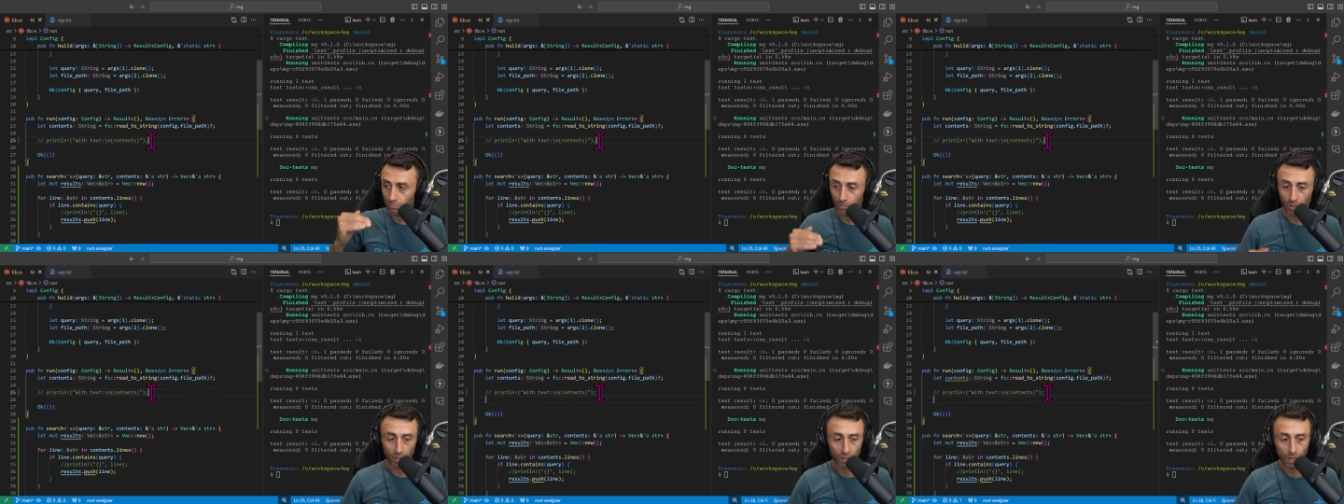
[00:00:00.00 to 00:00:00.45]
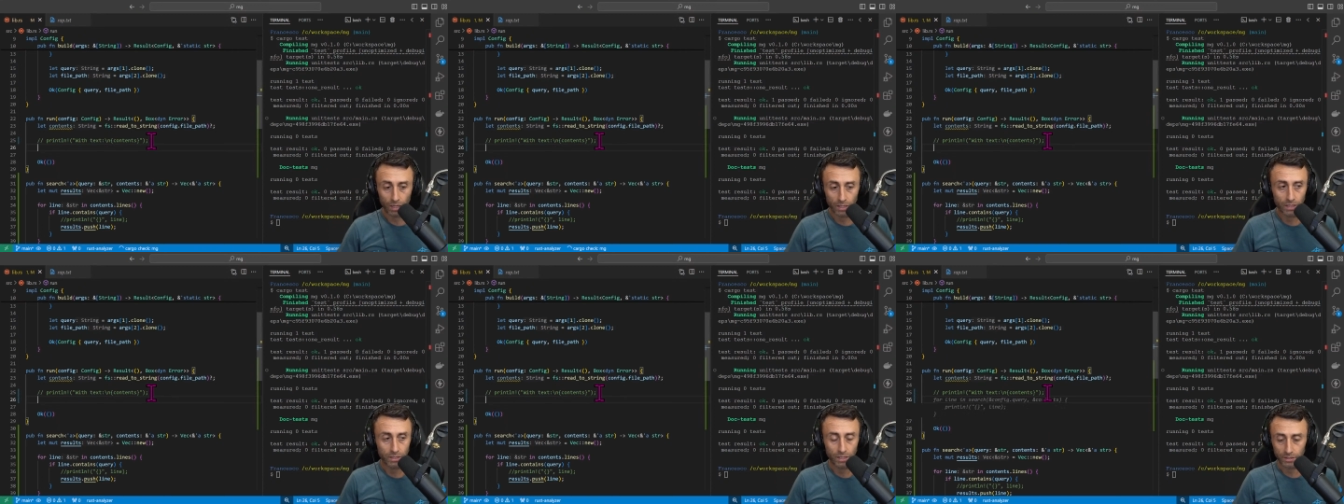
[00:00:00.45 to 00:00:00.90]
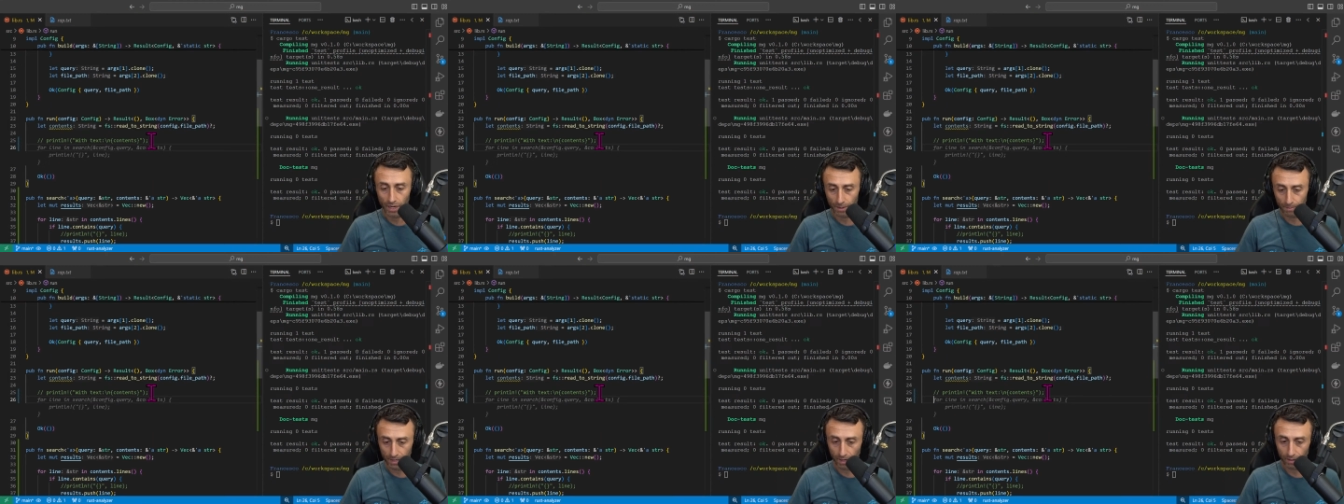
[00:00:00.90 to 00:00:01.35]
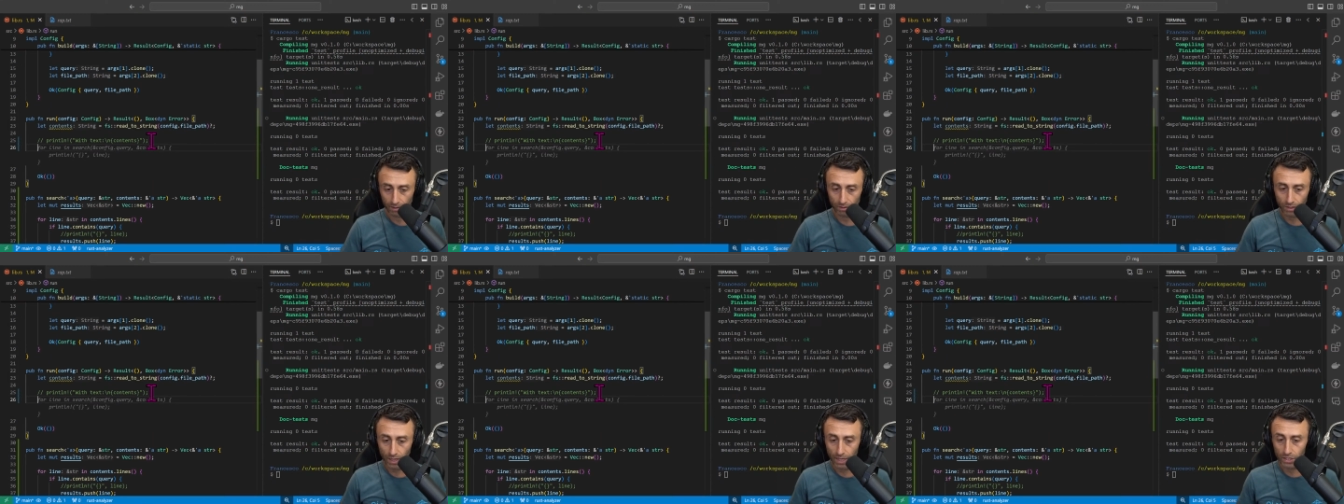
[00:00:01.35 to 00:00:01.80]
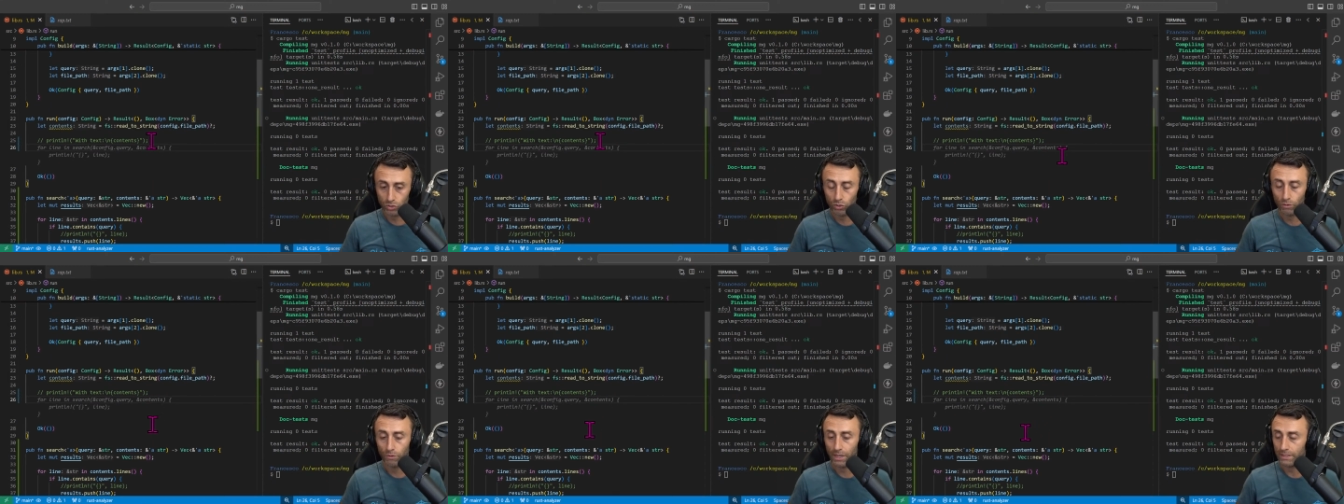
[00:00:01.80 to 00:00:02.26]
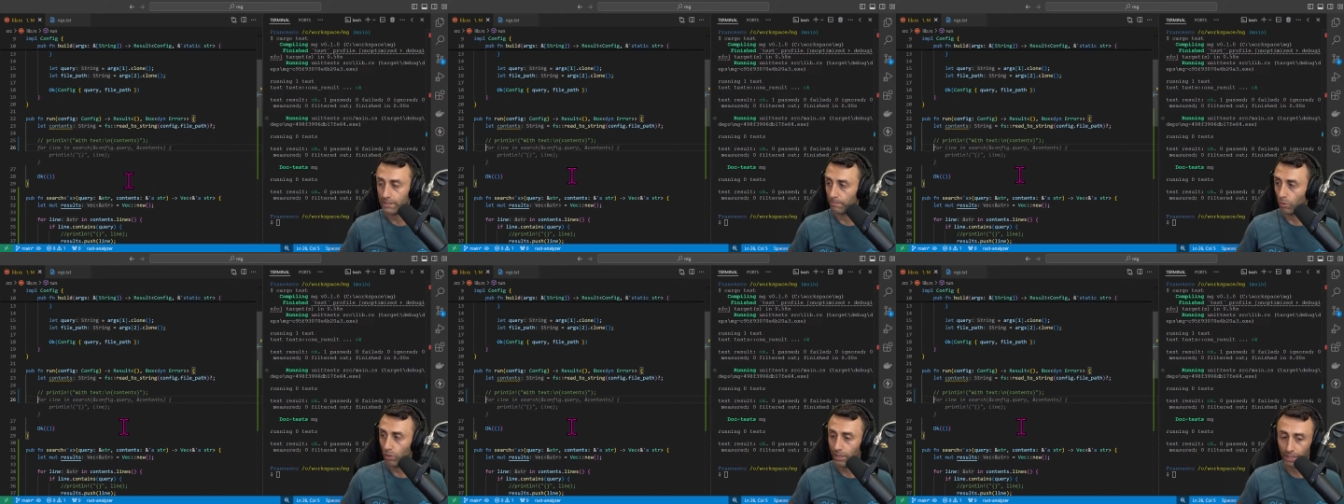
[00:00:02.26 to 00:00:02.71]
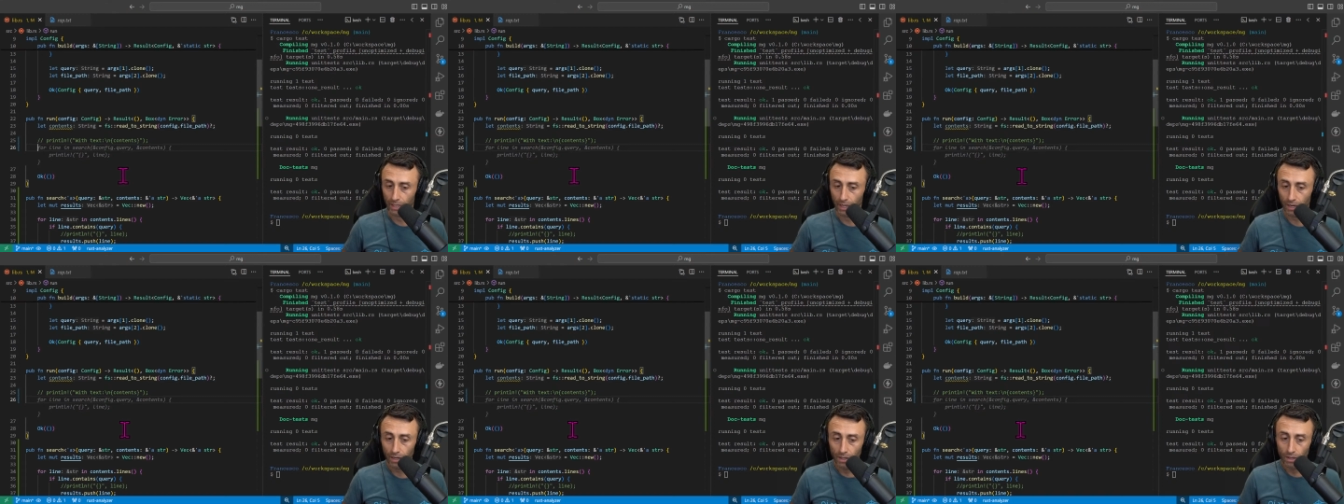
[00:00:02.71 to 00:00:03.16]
uh, in the terminal. Okay, so for example here,